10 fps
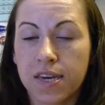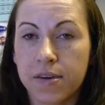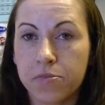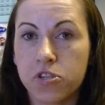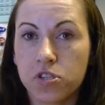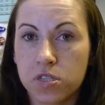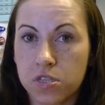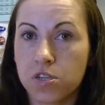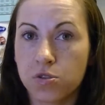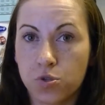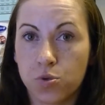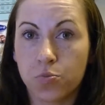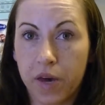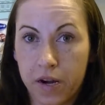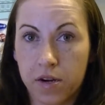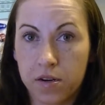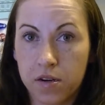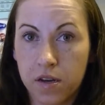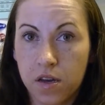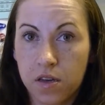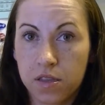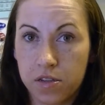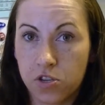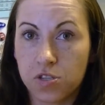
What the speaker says: images still do better than